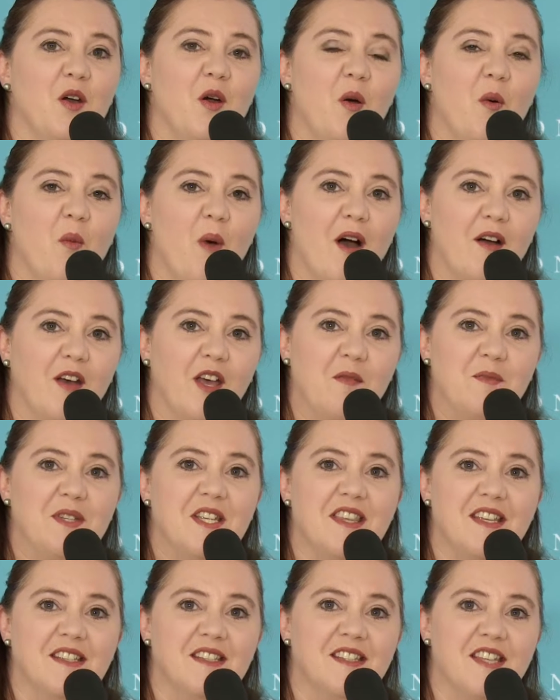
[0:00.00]
Welcome to
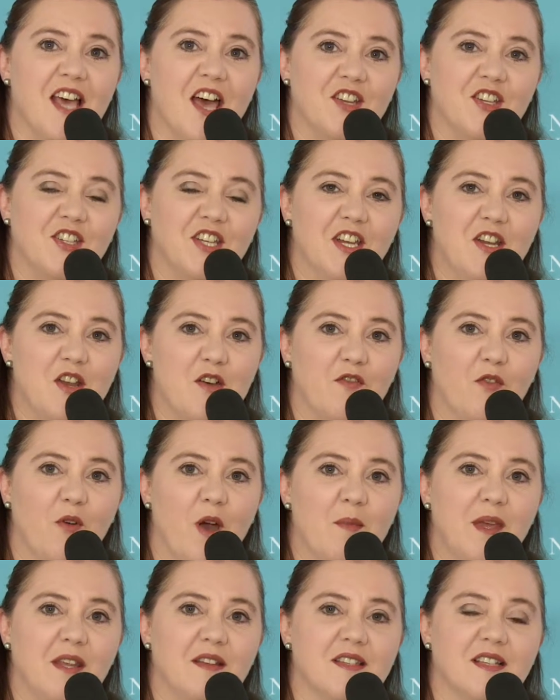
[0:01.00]
this session of
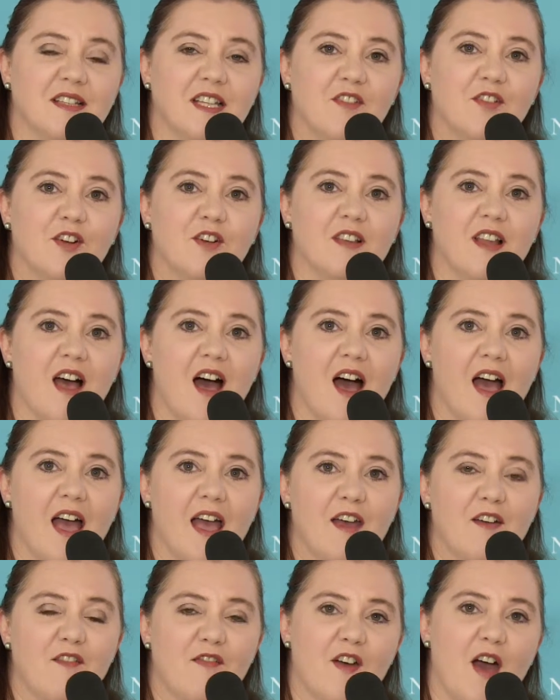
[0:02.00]
Women Deliver
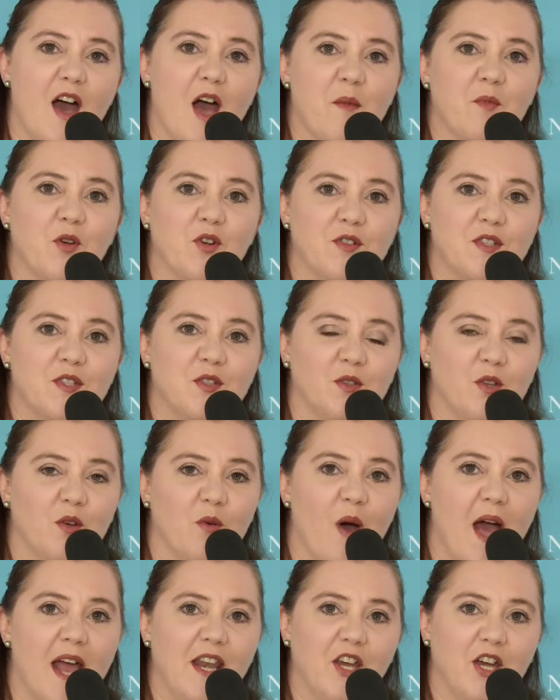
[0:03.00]
Live. I'm Chrisula
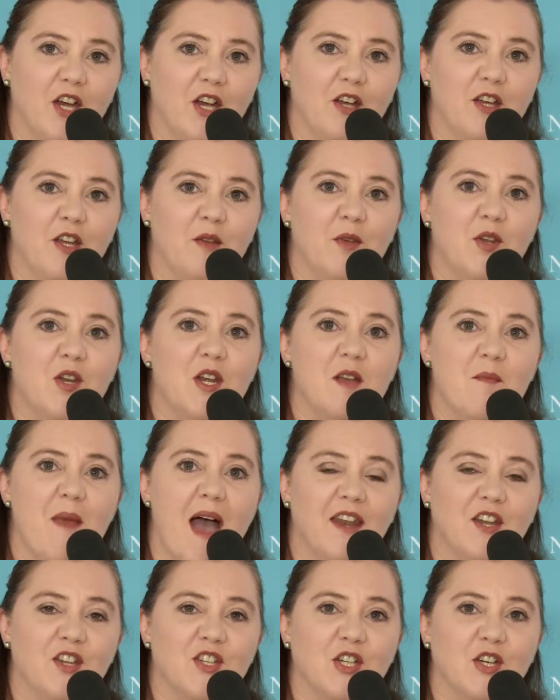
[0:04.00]
Weiniger, Community
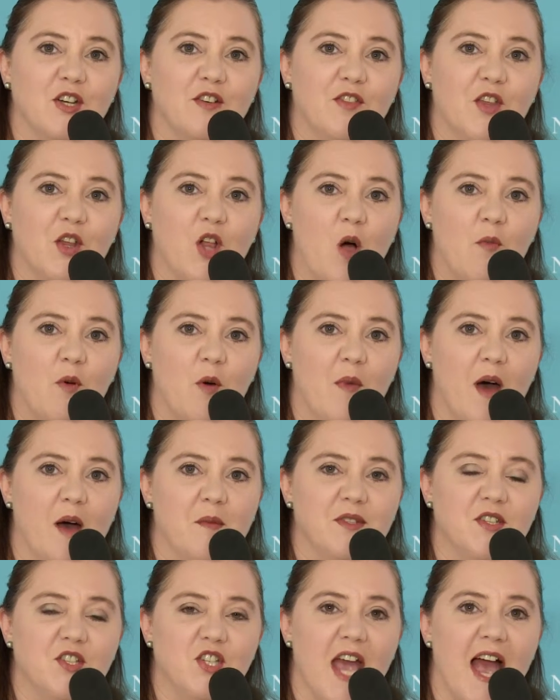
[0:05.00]
Manager of the Global
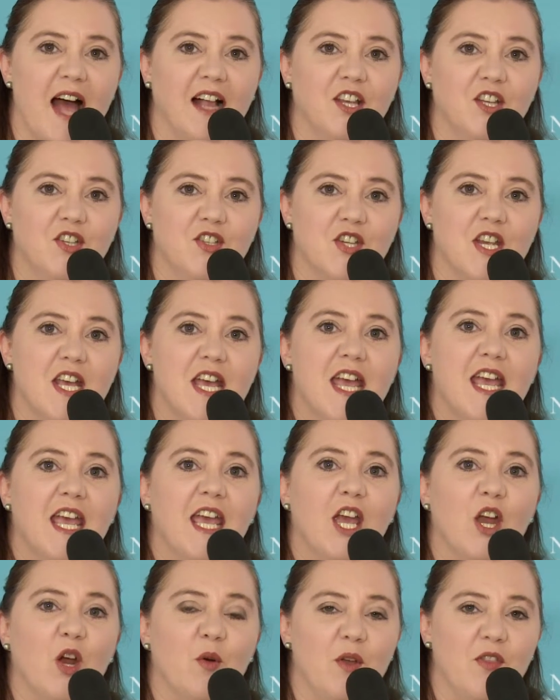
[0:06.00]
Moms Challenge,
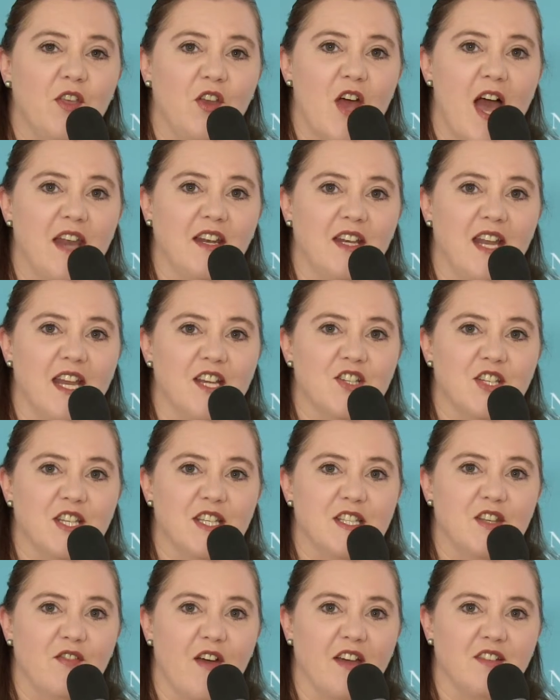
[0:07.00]
here with United
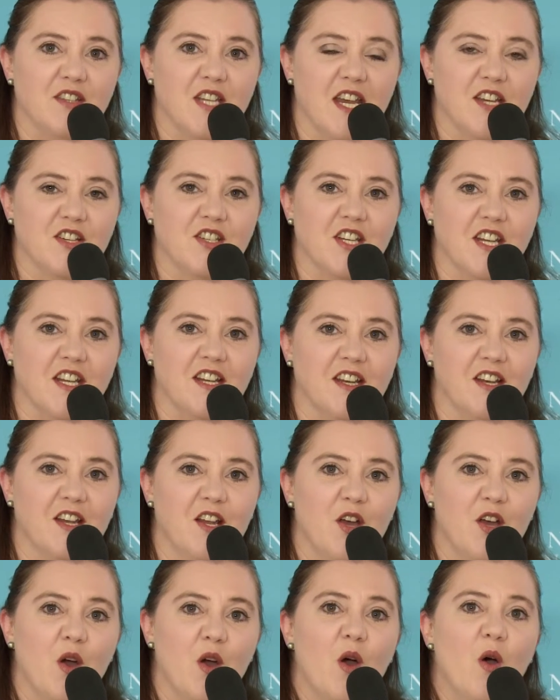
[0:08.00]
Nations Foundation.
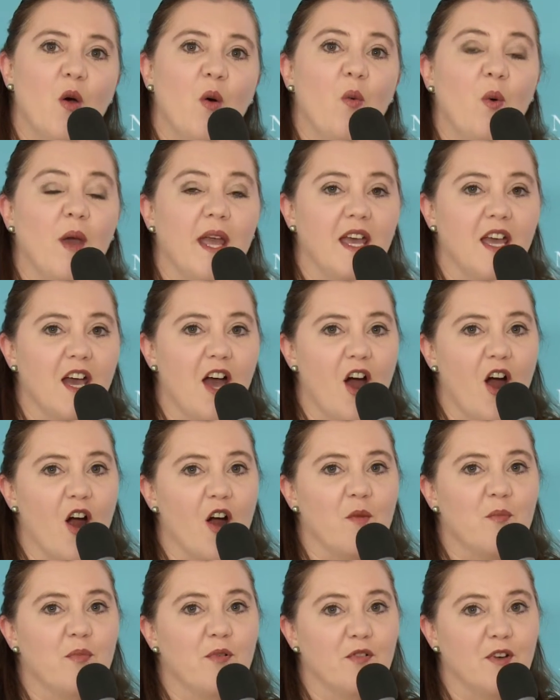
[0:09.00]
We
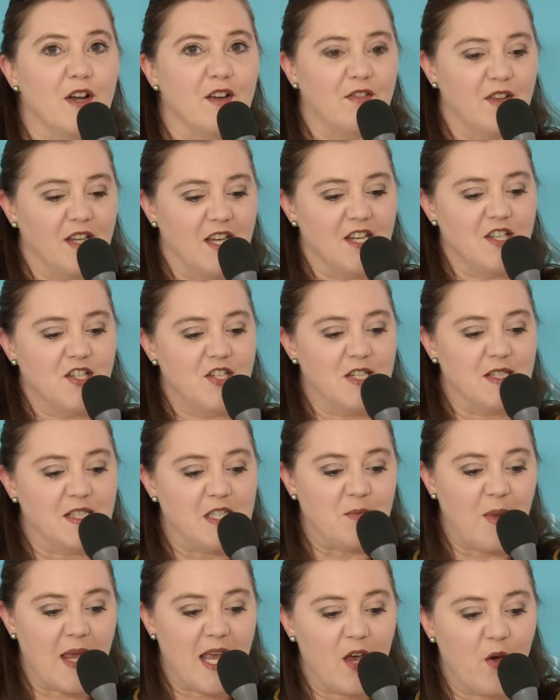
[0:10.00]
are privileged to
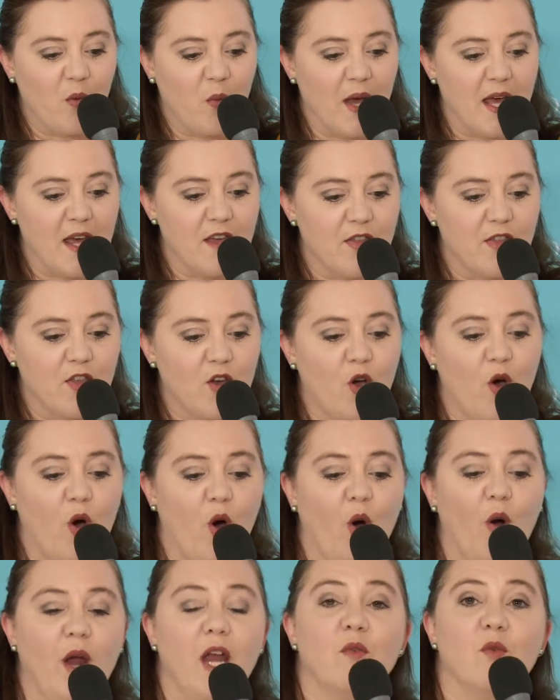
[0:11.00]
speak with
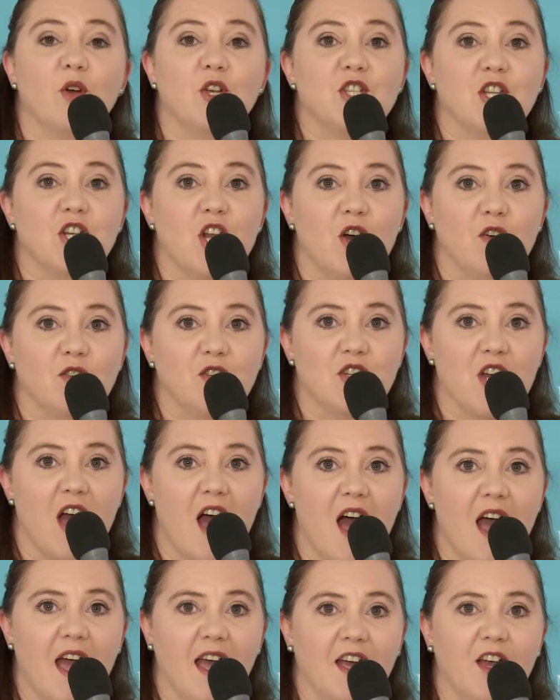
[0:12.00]
Cori
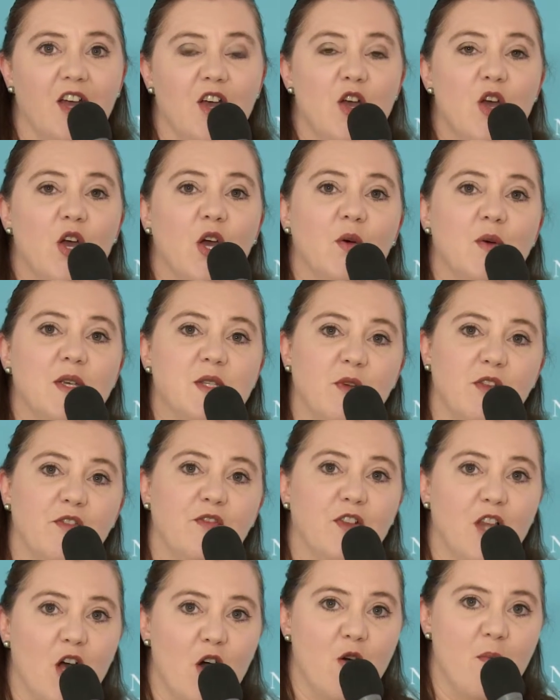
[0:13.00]
Ruktanonchai, who is with
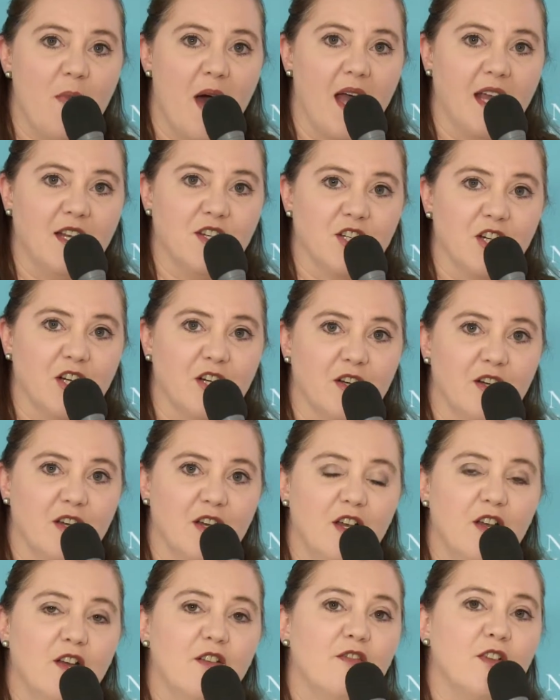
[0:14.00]
Flowminder.
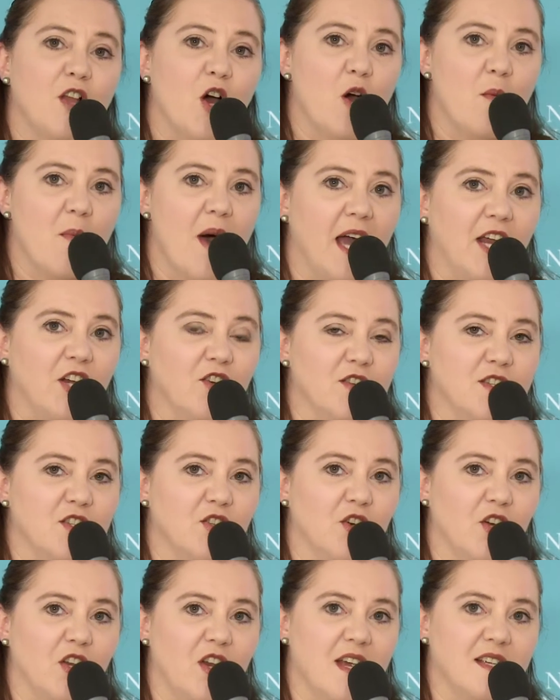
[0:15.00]
Flowminder is an
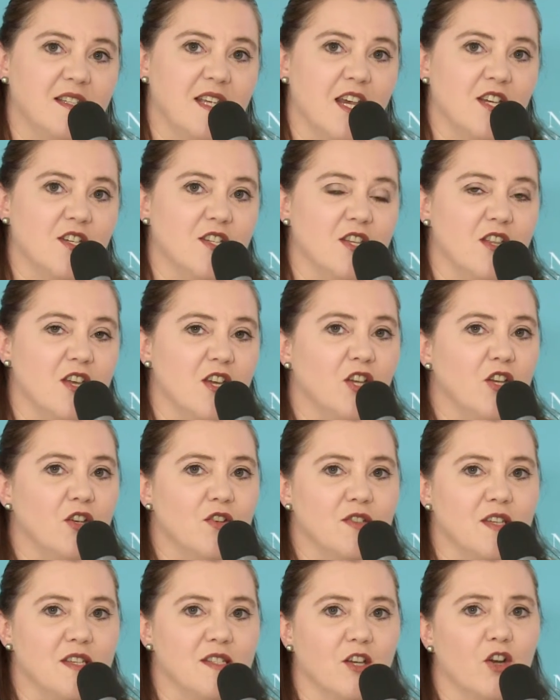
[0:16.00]
organization that
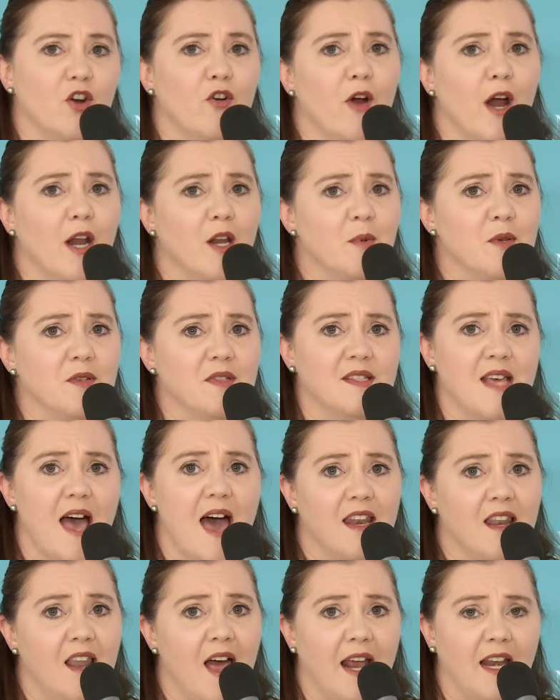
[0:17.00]
uses incredible
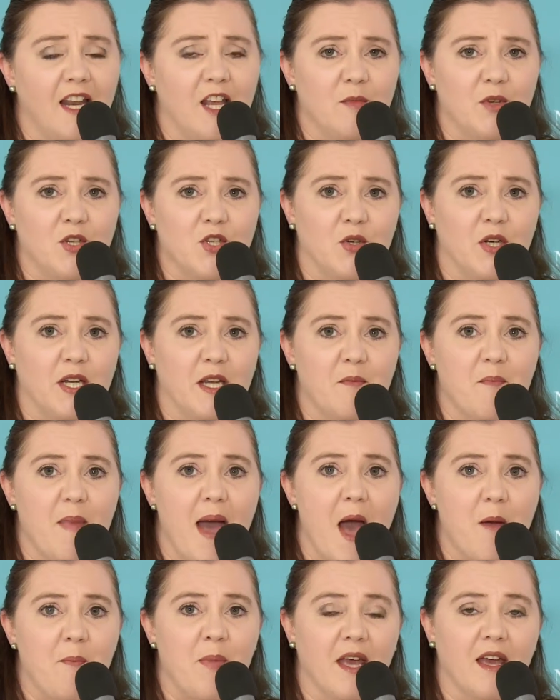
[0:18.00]
satellite imagery and
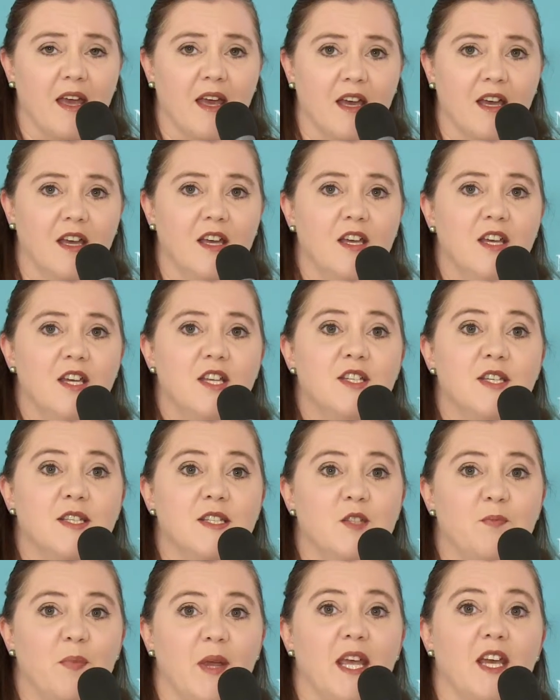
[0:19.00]
mapping to
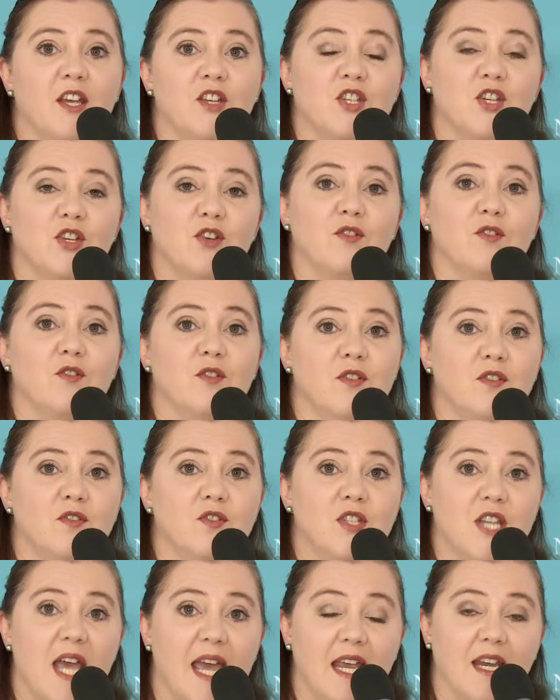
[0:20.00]
speak to
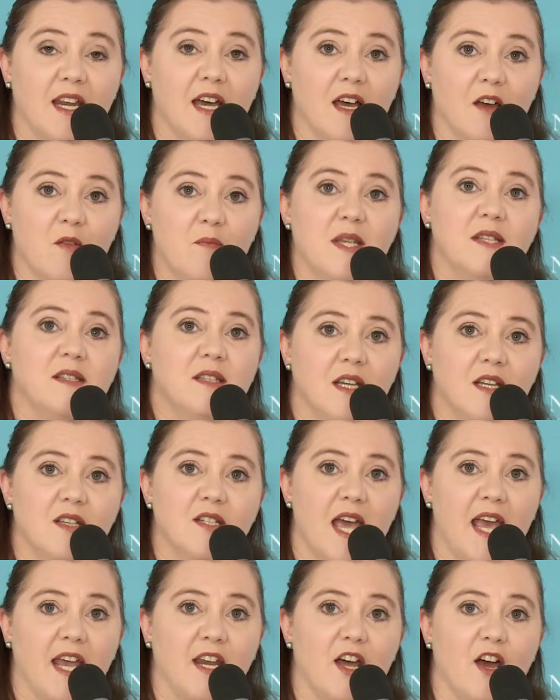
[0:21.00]
data, missing
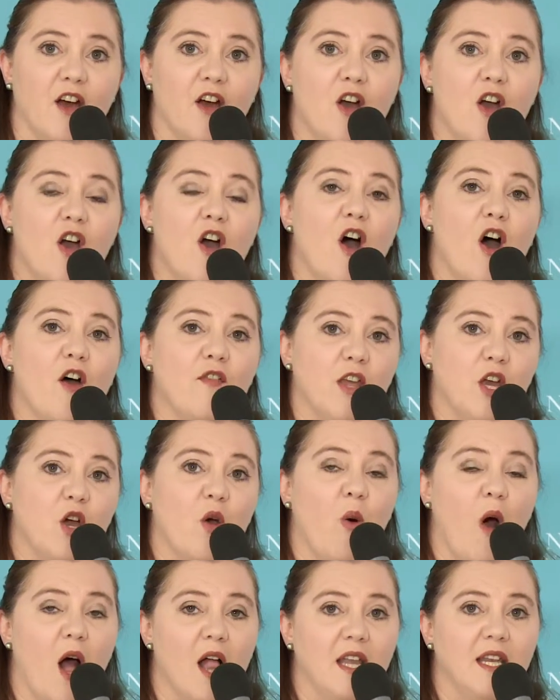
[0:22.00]
data, on the
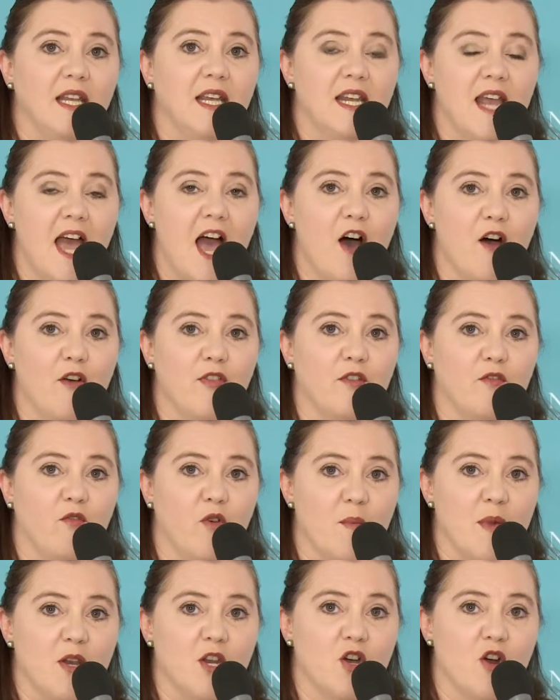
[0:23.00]
equality and health of
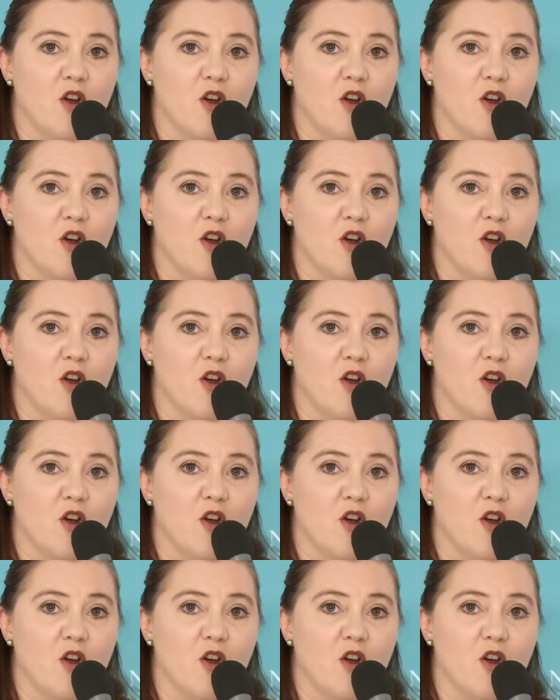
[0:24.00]
women and